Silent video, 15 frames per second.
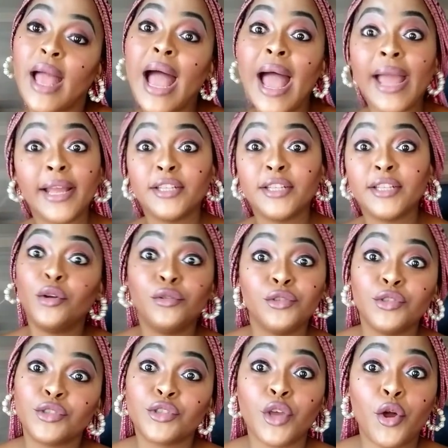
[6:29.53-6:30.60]
I told
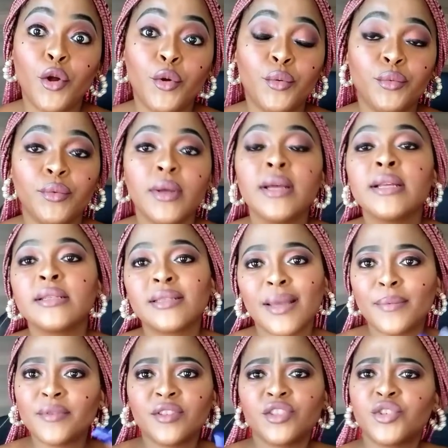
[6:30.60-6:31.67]
you so.
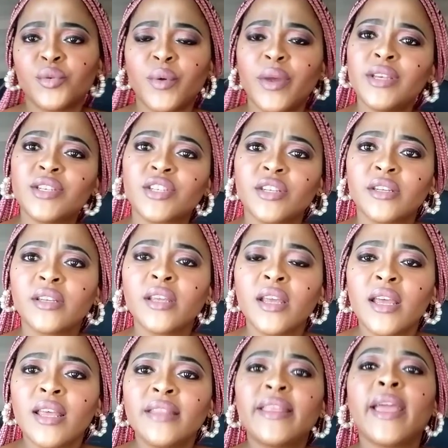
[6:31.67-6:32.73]
Type of situation.
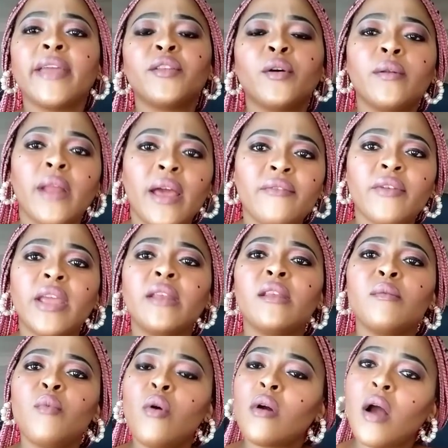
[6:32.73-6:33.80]
They don't have
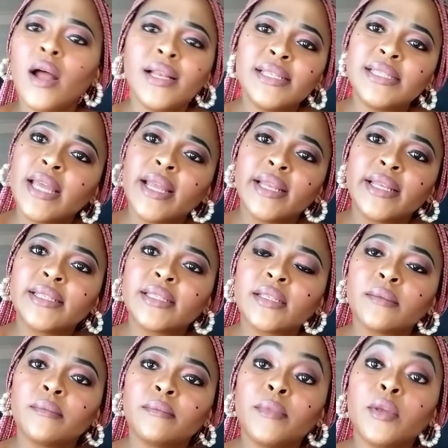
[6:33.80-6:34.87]
any more content.
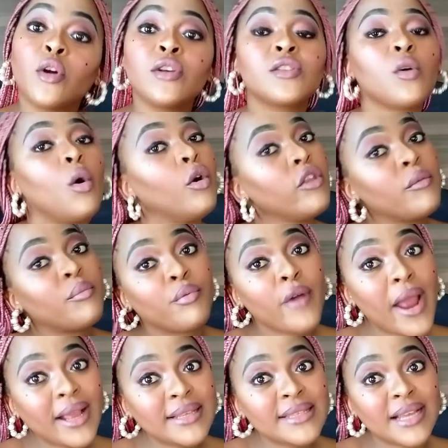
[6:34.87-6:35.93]
Because all the
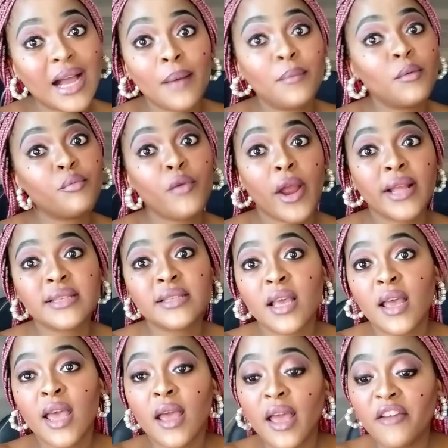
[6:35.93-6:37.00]
pranks, the couple pranks,
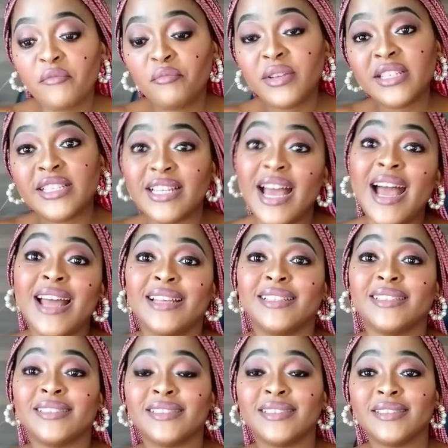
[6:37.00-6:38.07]
have been done.
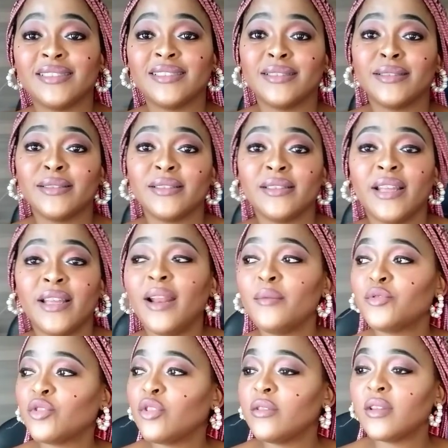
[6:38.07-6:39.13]
And I'm
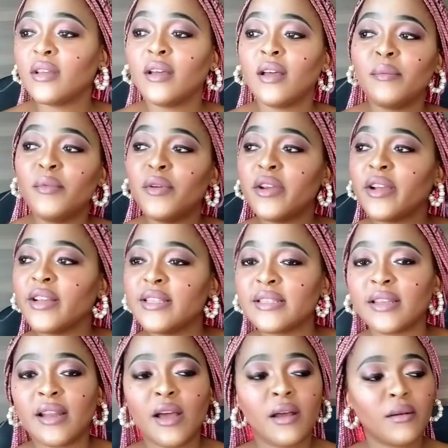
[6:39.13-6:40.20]
sure the Americans
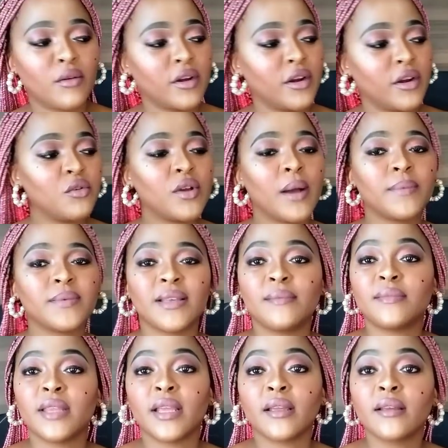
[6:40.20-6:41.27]
are now going to cook up
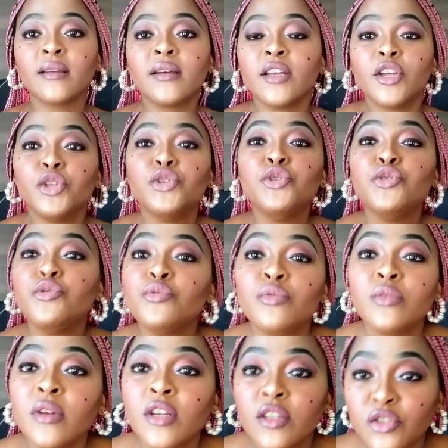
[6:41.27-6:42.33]
something new
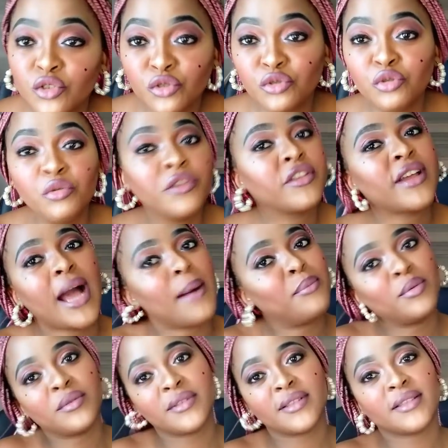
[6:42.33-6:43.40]
to do with
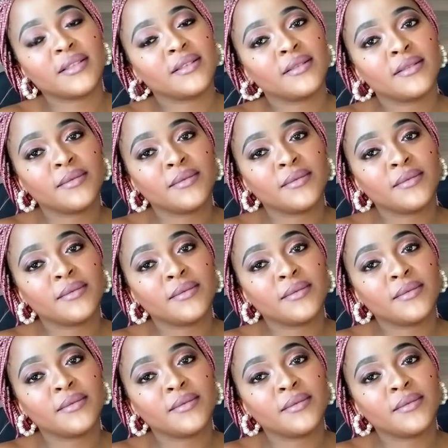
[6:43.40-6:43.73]
couples.